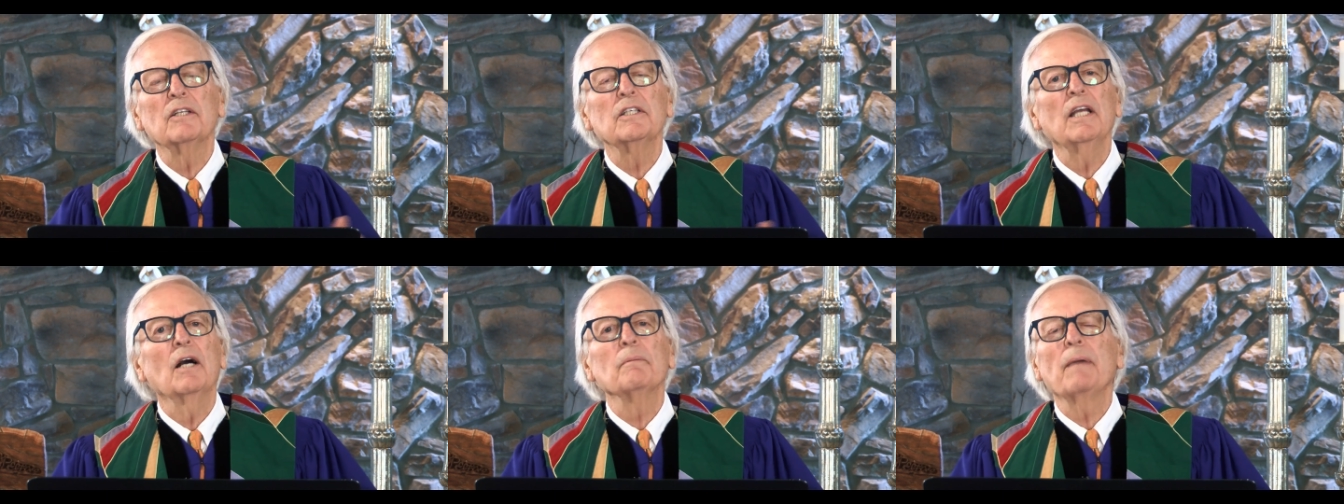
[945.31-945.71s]

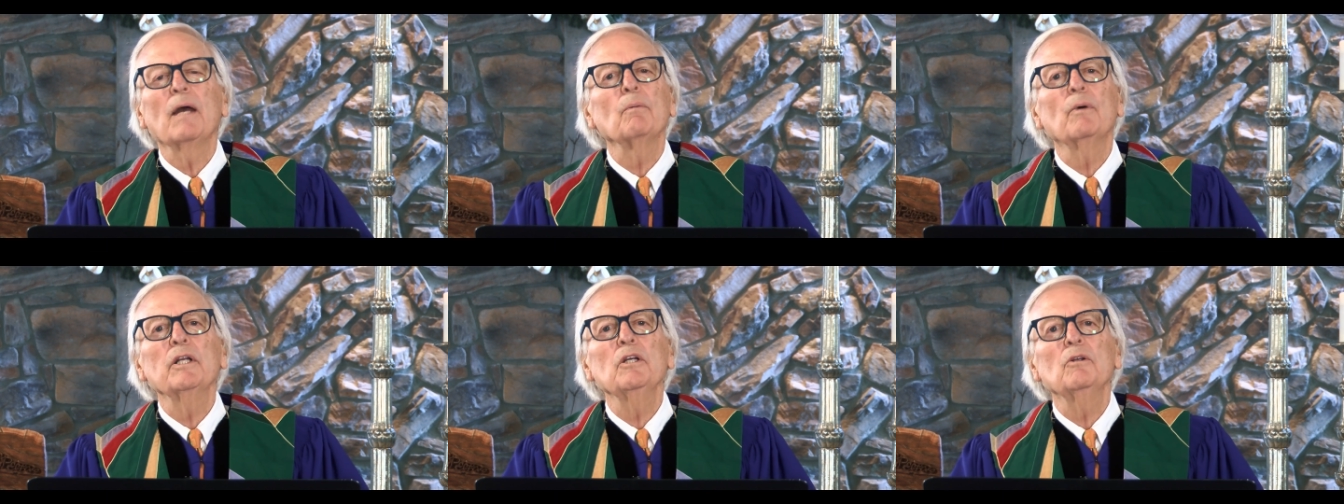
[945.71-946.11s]
young man,
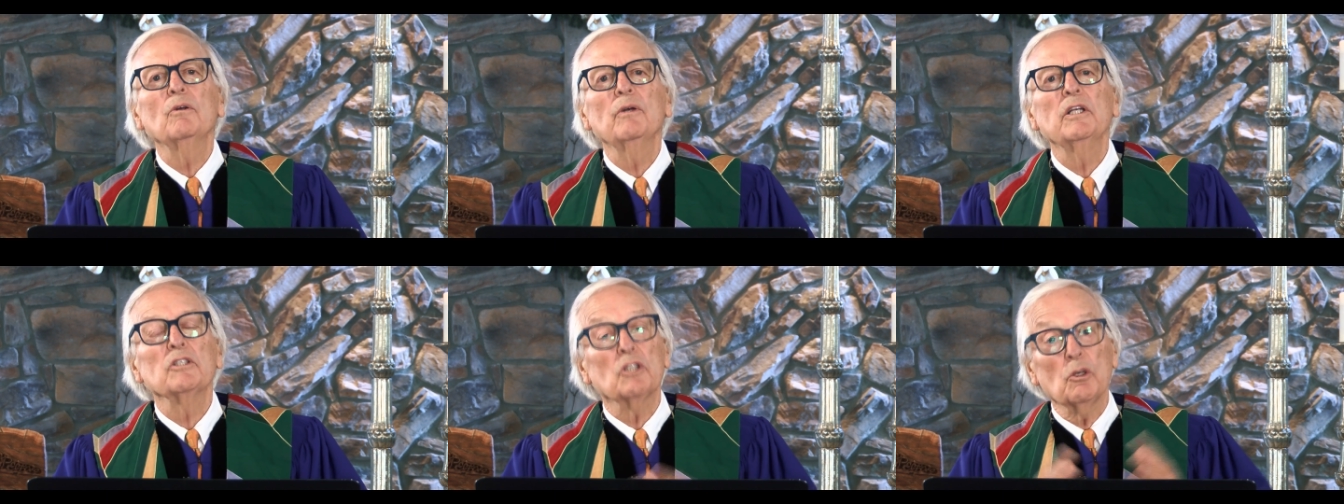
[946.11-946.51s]
what are you
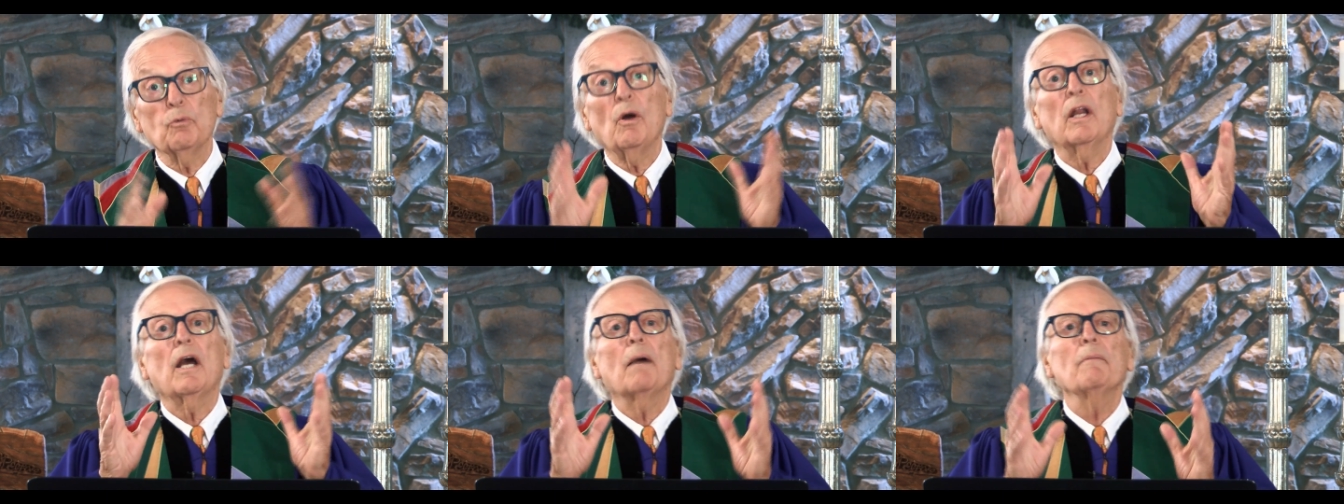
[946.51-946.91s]
doing? He says,
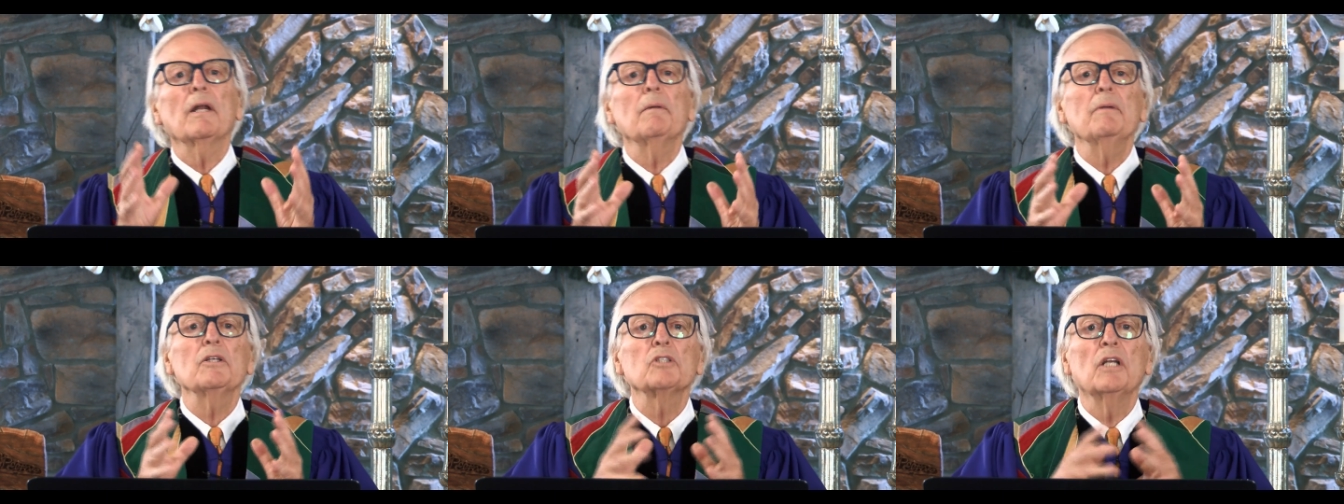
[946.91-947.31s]
well, I'm on
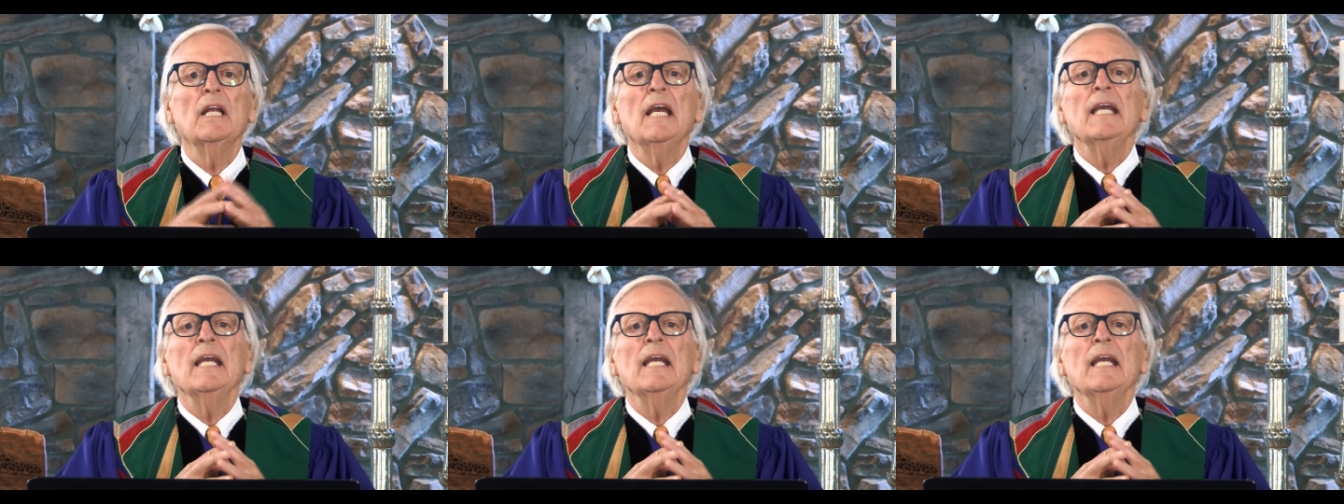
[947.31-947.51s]
a mission.